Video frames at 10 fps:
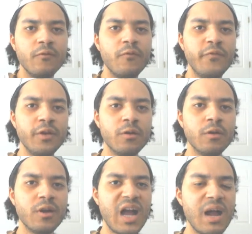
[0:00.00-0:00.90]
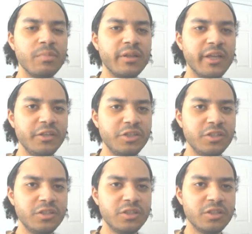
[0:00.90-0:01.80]
fulfill her
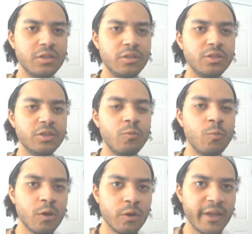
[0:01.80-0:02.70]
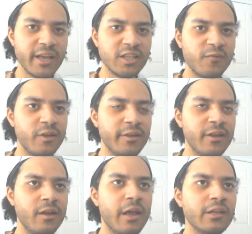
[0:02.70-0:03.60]
obligations to work as
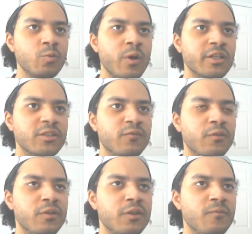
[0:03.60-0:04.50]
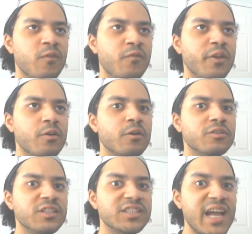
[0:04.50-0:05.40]
well as feel
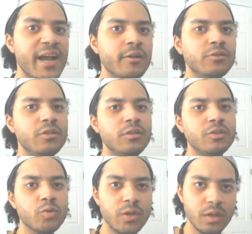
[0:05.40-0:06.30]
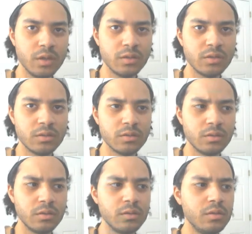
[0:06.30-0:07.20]
her desire to the drugs,
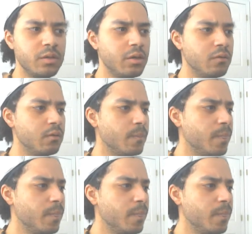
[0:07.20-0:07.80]
you know.